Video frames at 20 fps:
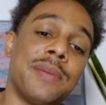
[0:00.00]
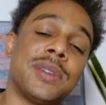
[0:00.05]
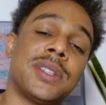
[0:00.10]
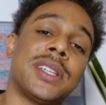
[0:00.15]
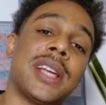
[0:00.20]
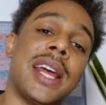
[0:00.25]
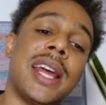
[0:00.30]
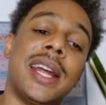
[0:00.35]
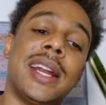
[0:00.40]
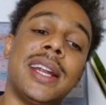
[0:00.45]

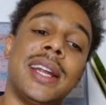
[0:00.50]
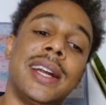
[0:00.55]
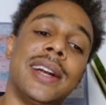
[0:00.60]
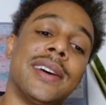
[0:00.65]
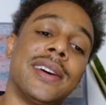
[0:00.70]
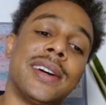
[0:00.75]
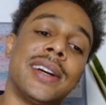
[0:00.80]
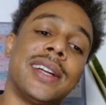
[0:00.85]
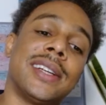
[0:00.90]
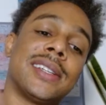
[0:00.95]
saying
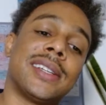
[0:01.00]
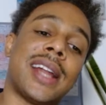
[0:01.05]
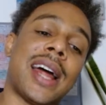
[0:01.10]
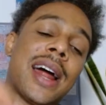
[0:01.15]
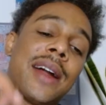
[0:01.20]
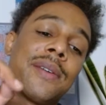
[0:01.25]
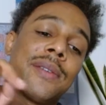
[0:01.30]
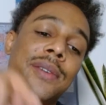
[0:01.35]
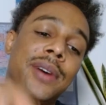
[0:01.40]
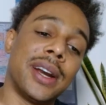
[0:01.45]
here is
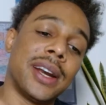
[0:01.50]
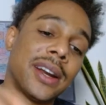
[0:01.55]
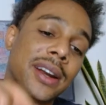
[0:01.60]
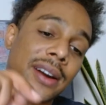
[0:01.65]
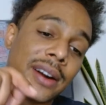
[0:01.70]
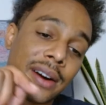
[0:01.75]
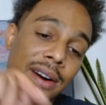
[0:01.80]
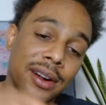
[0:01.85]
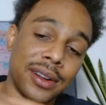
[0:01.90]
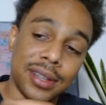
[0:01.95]
not written
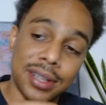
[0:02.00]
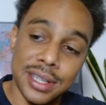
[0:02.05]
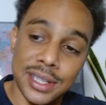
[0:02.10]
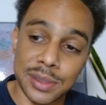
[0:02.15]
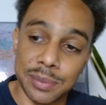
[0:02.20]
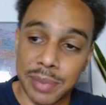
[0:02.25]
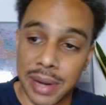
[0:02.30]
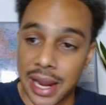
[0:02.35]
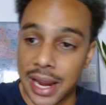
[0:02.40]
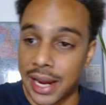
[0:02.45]
on
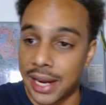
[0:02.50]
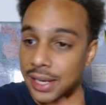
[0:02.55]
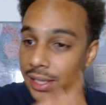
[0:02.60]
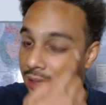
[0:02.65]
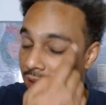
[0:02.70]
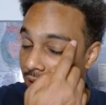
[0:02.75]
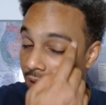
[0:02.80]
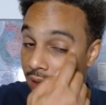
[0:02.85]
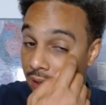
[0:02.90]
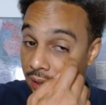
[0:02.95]
this page.